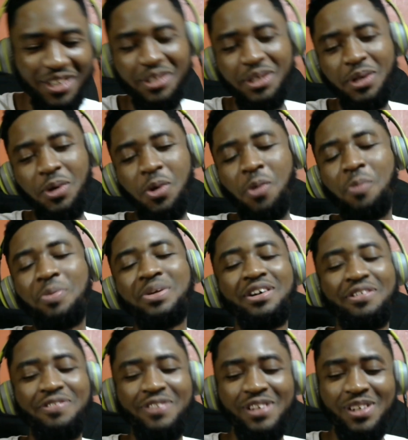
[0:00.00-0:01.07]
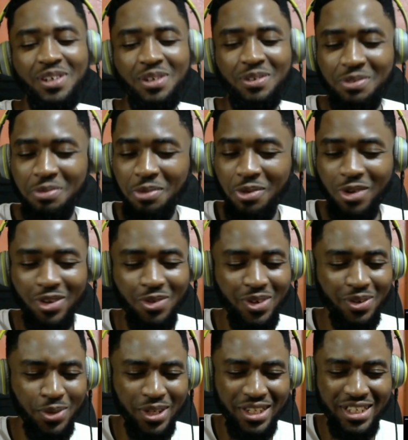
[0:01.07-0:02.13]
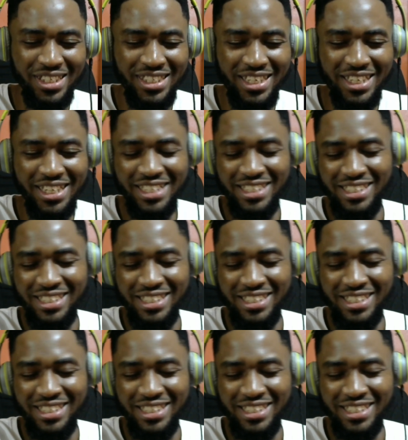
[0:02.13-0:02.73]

They are hoping I fell off. What did he say next?